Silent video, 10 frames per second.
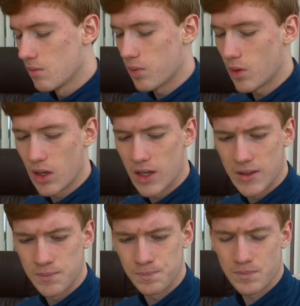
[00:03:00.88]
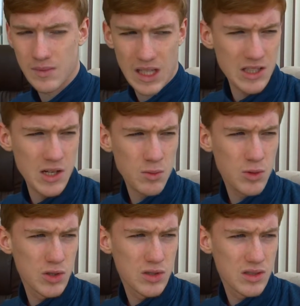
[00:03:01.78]
but I don't know,
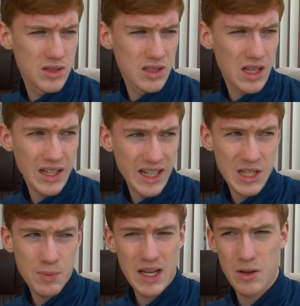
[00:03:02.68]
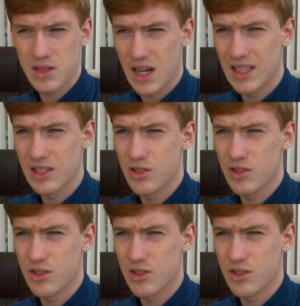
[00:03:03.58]
because I liked being outside and